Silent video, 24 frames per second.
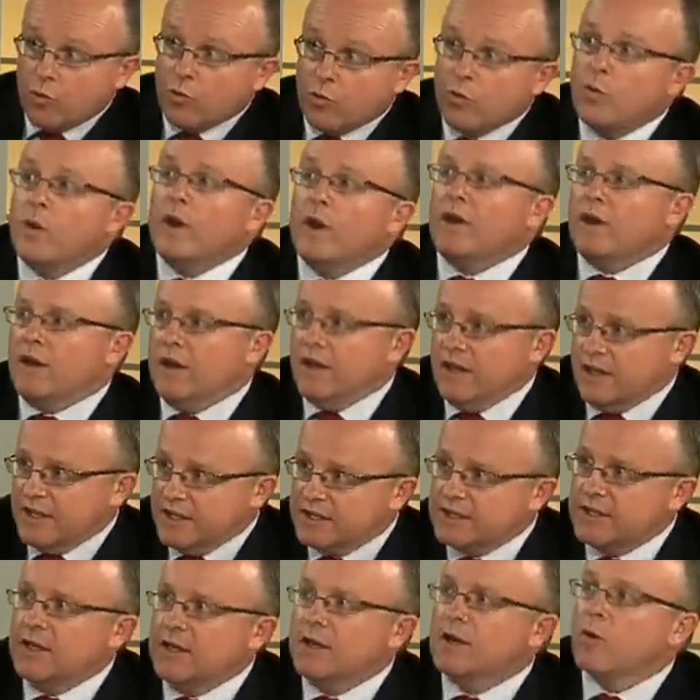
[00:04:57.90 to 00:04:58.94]
quick and
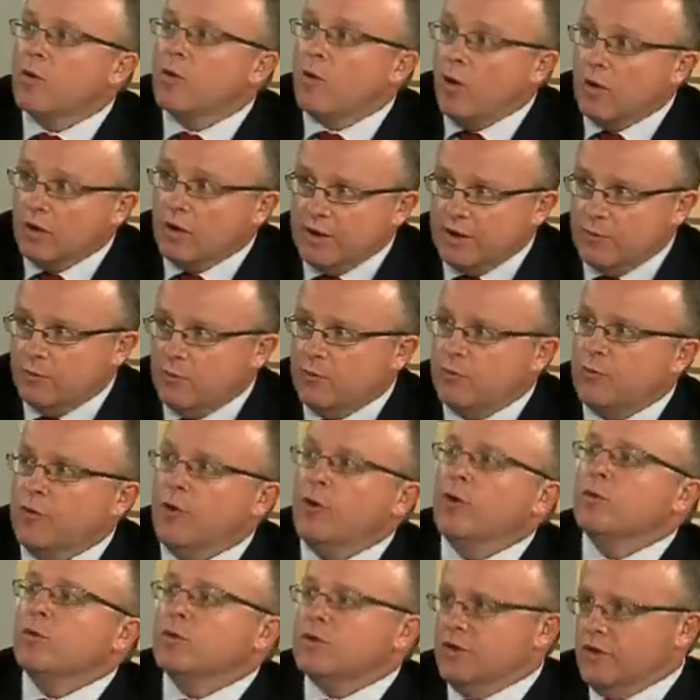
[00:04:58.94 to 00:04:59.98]
easy quality
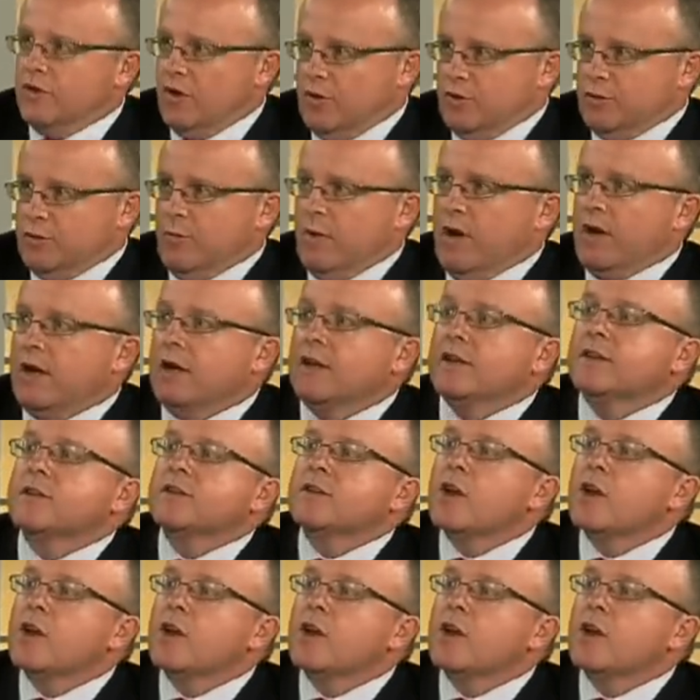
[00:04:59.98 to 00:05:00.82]
referrals in those markets.